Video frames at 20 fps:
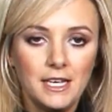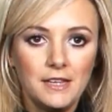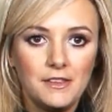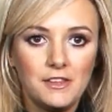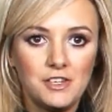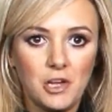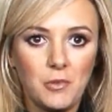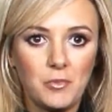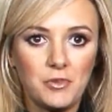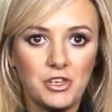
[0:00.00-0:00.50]

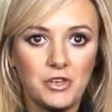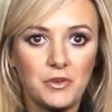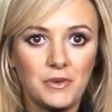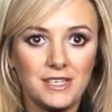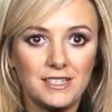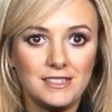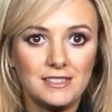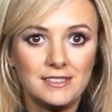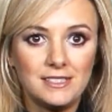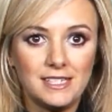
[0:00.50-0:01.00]
The
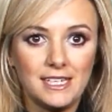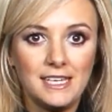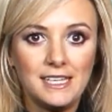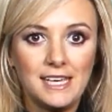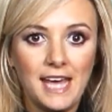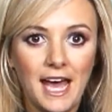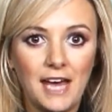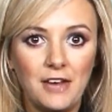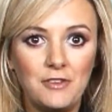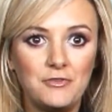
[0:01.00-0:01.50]
WEC
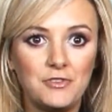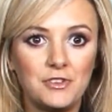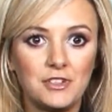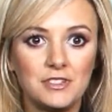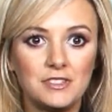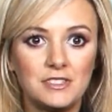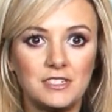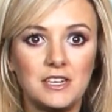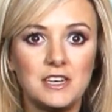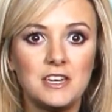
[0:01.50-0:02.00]

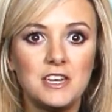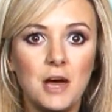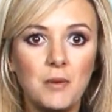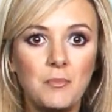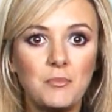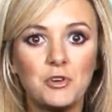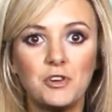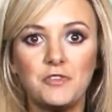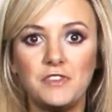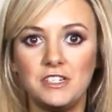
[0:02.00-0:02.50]
canvassed a
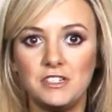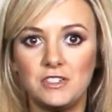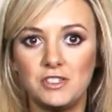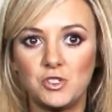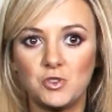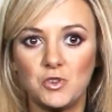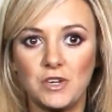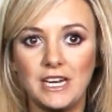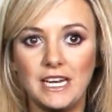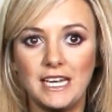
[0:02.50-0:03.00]
number of
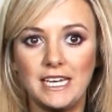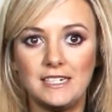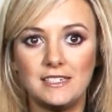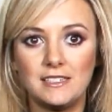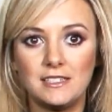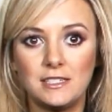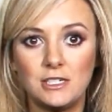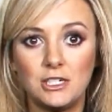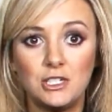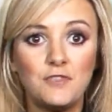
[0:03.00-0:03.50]
industry
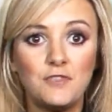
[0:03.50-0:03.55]
leaders to